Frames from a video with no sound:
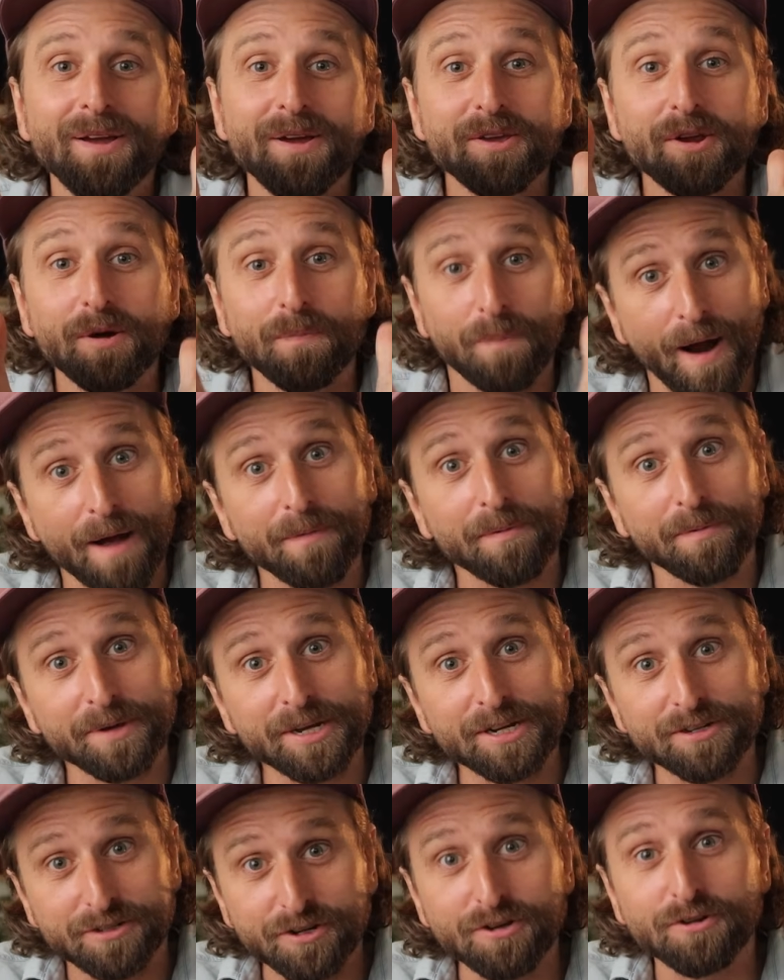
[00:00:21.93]
you're
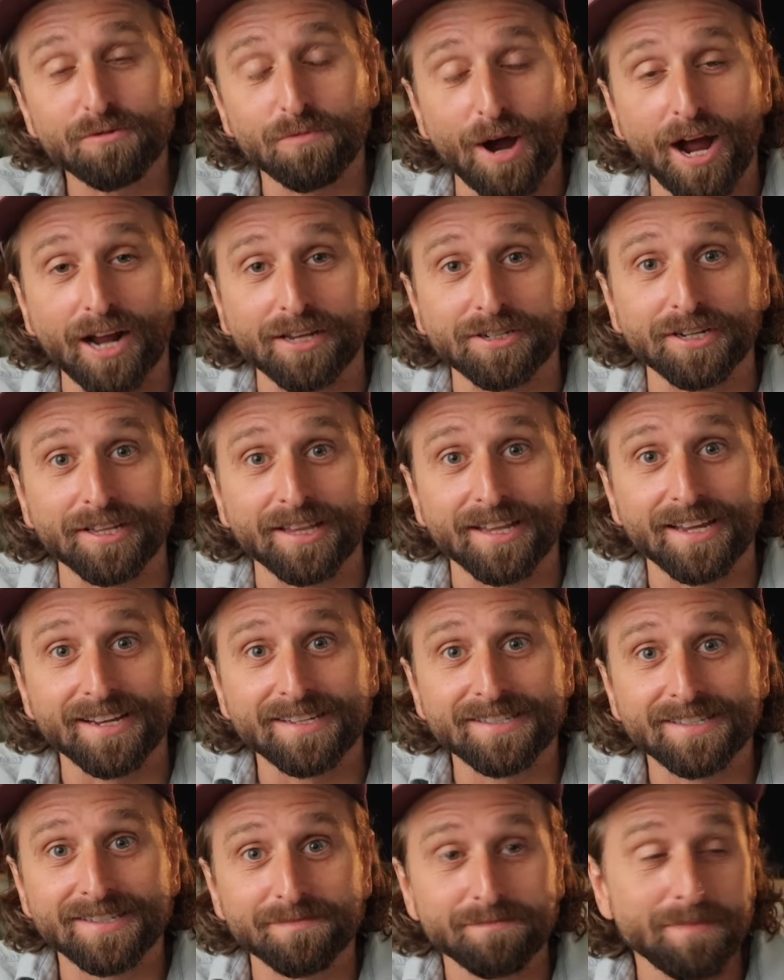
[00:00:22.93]
probably a dude watching
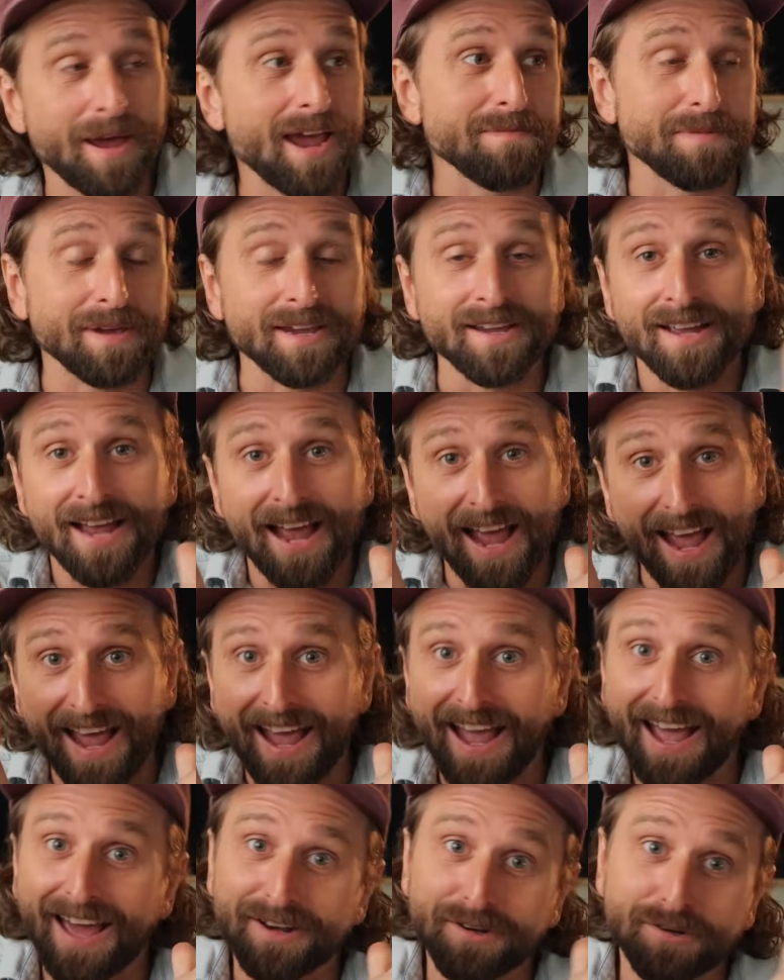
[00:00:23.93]
this, maybe,
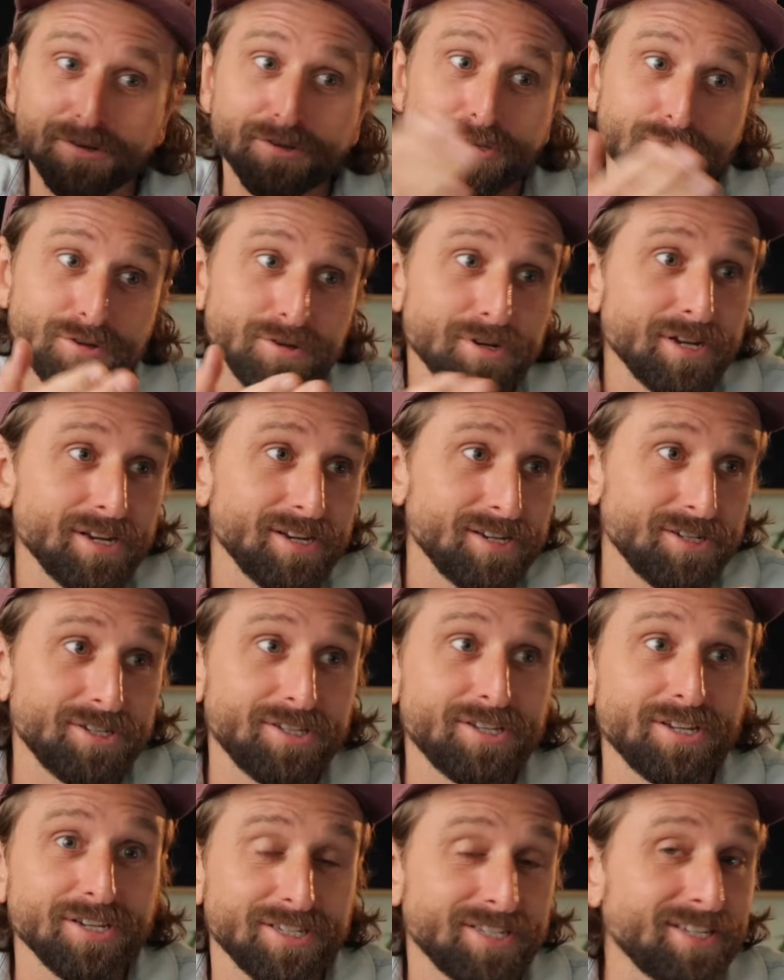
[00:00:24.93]
and you need
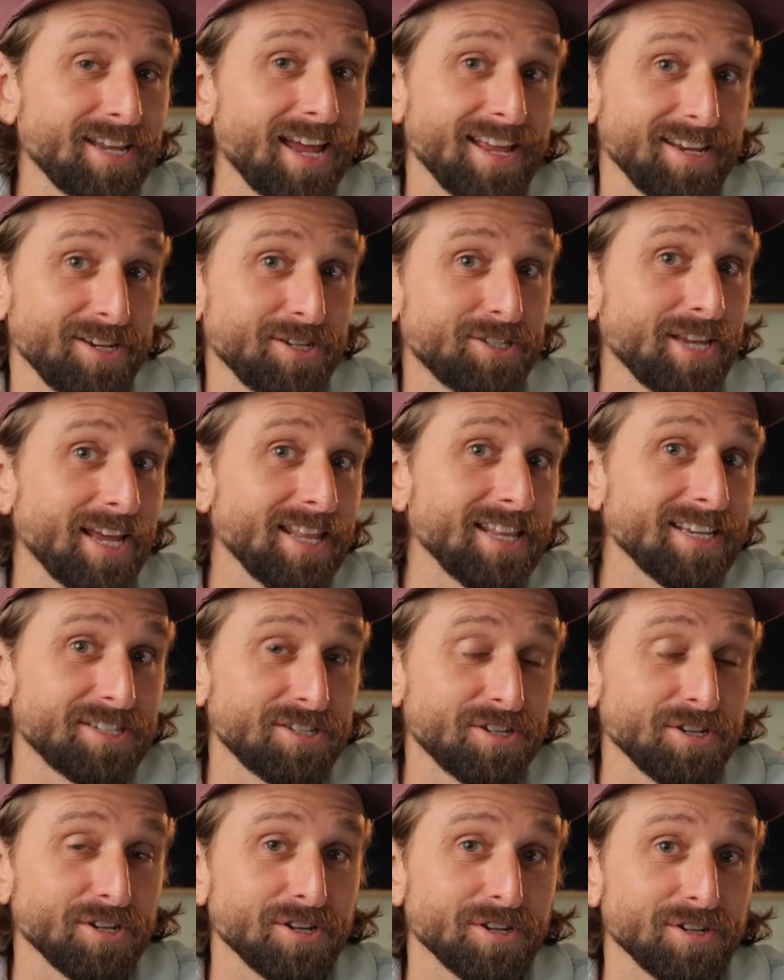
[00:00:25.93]
to send this
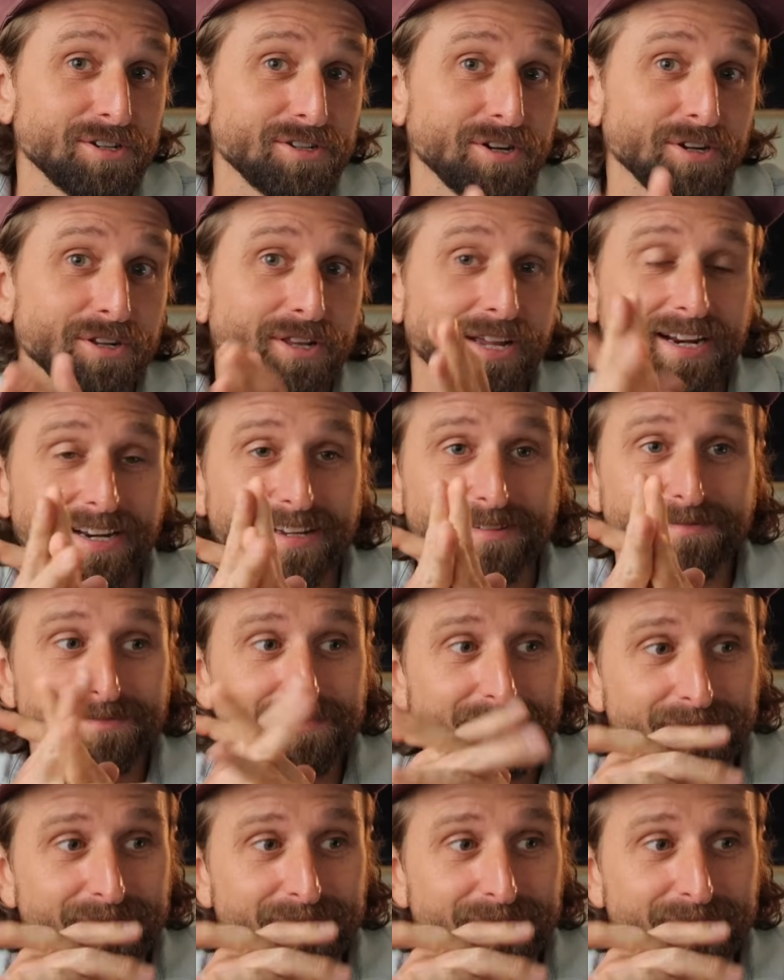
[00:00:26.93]
to your lady,